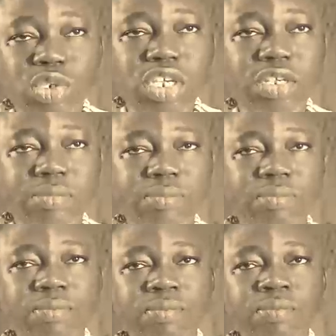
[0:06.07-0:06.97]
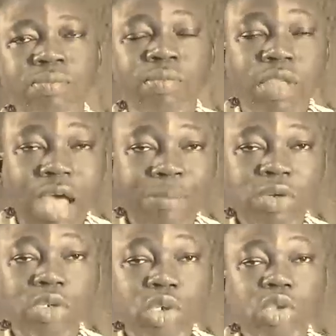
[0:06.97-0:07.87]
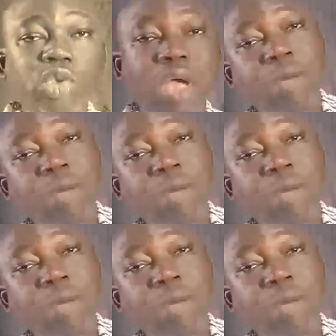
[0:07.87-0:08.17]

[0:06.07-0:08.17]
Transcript: today. I'm going to talk to